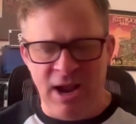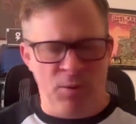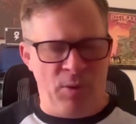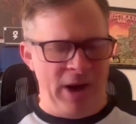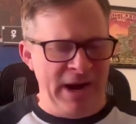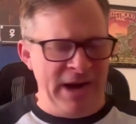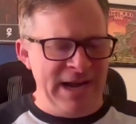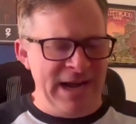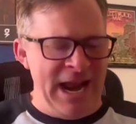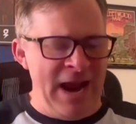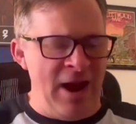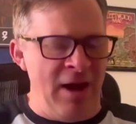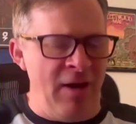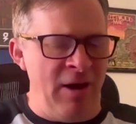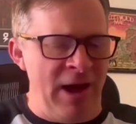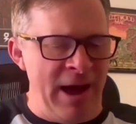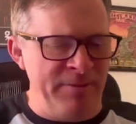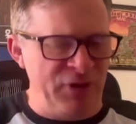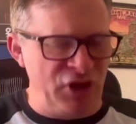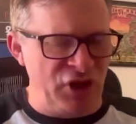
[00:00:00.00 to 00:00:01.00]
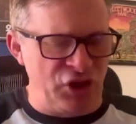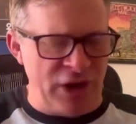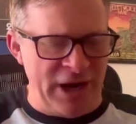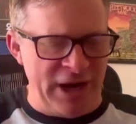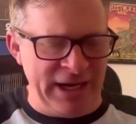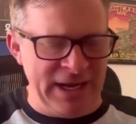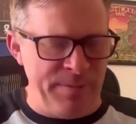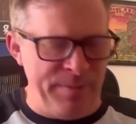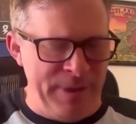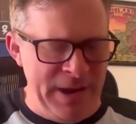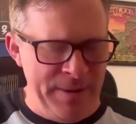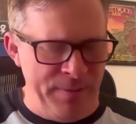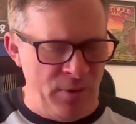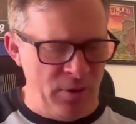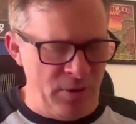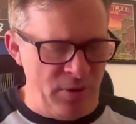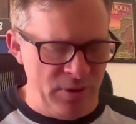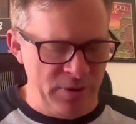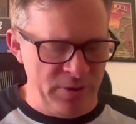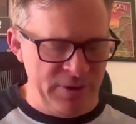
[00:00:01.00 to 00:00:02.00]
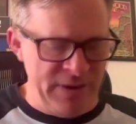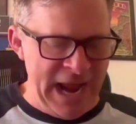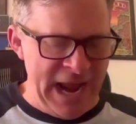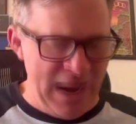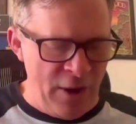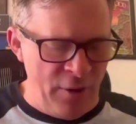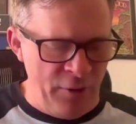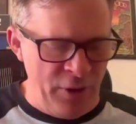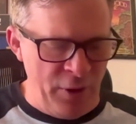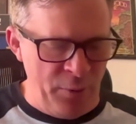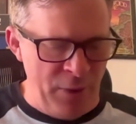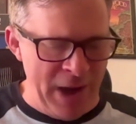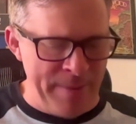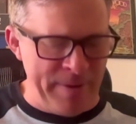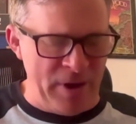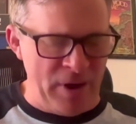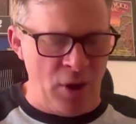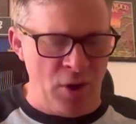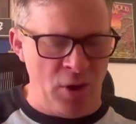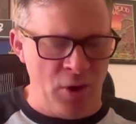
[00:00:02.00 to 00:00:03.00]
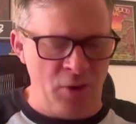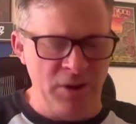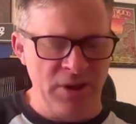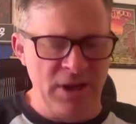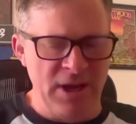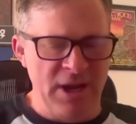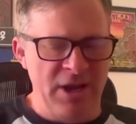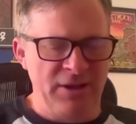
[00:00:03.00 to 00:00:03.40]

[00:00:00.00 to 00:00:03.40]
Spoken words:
Right now, I'm just trying to get people down the rabbit hole.